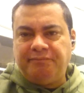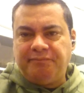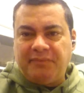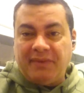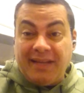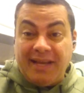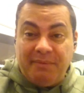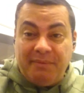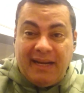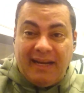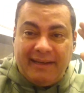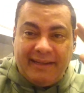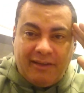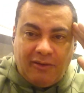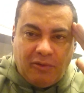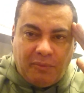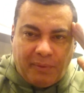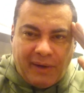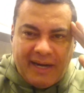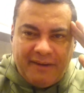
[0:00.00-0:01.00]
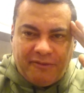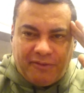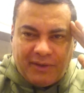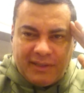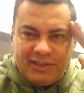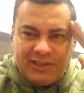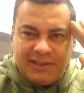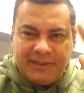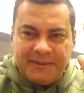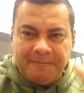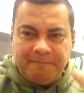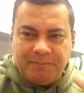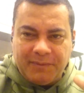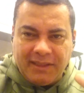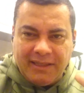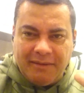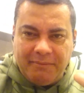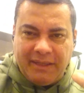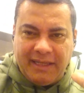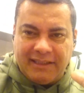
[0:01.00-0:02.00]
Give me a little brain freeze.
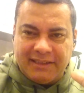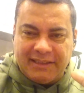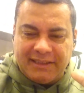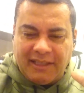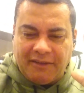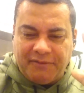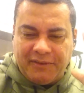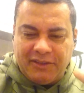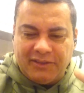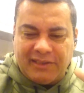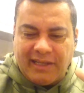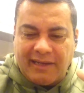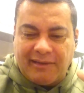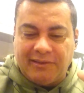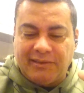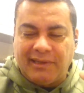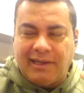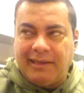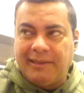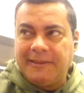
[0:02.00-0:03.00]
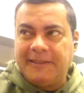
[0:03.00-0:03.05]
Give me a few seconds, guy.